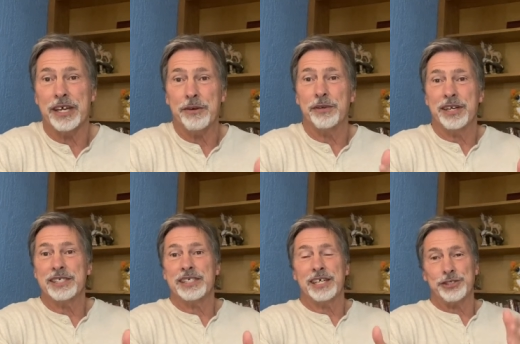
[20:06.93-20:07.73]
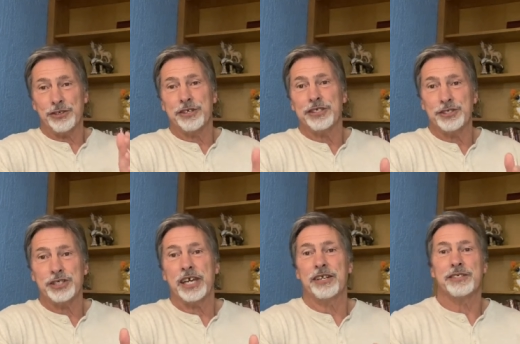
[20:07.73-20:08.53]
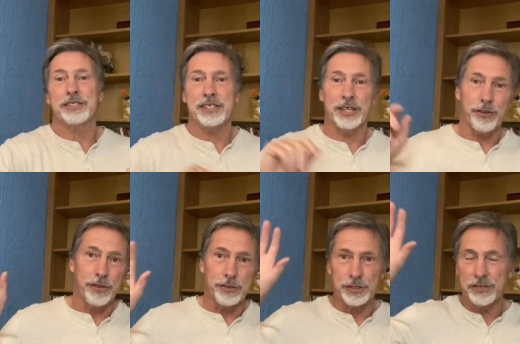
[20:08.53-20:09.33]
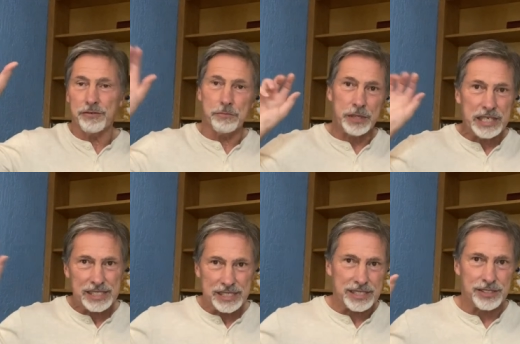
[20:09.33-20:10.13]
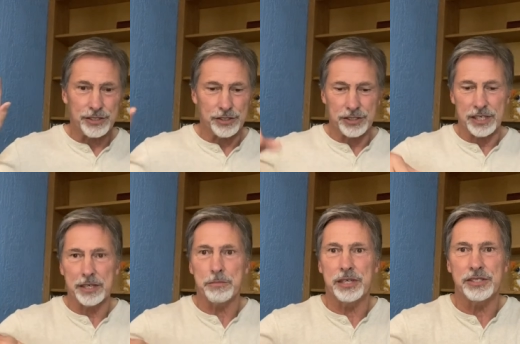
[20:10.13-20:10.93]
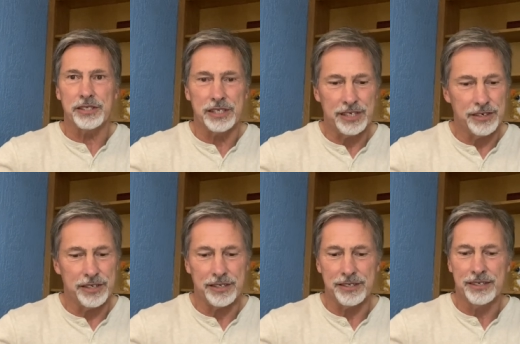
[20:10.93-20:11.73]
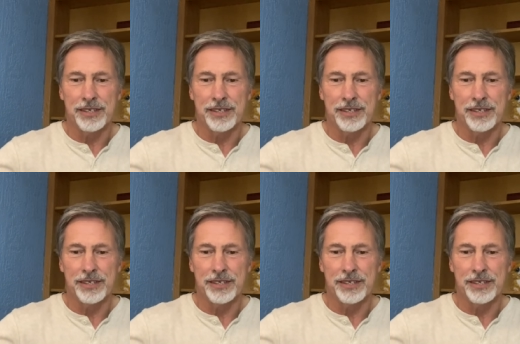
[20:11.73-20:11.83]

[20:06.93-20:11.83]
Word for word: What did I say? I started this channel to take all those different pieces, just like a puzzle here on the